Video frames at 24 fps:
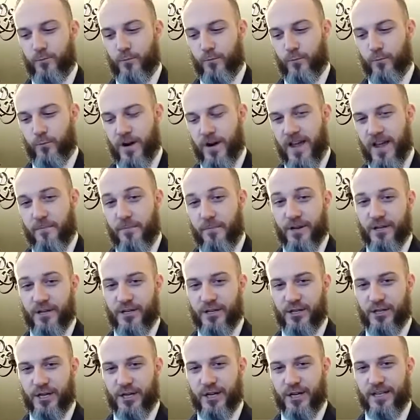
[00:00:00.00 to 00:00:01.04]
when I pitch
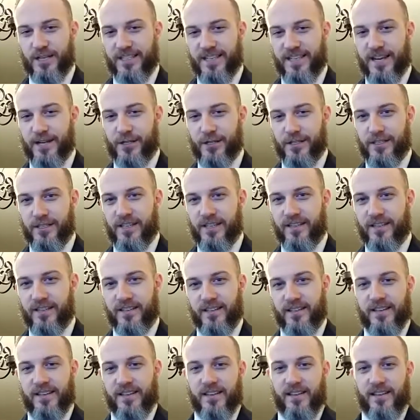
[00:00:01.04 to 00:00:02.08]
insurance, actually,
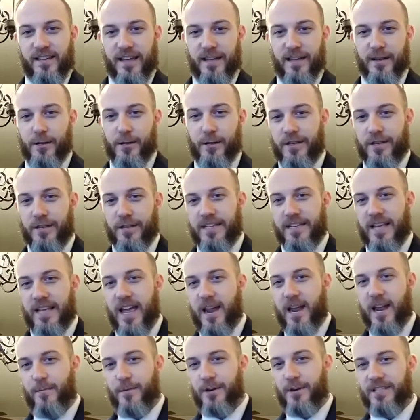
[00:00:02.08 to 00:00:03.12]
I do this
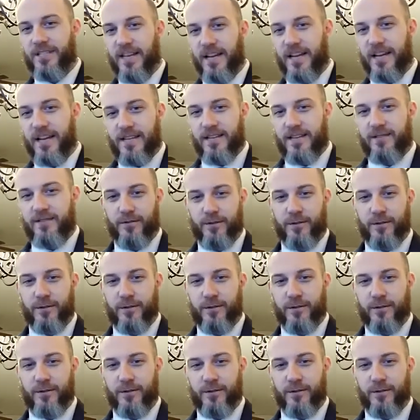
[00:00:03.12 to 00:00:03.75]
high-end Mercedes. There's